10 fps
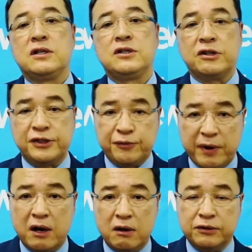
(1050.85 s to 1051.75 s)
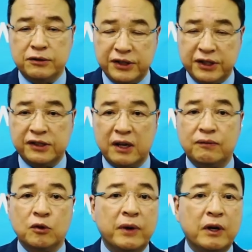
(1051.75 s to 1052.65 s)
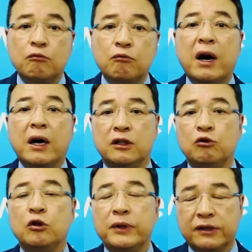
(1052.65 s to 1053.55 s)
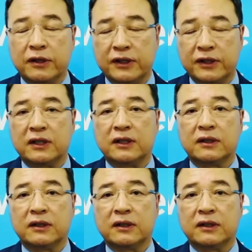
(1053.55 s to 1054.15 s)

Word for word: Just follow the system. No matter what, you will be successful.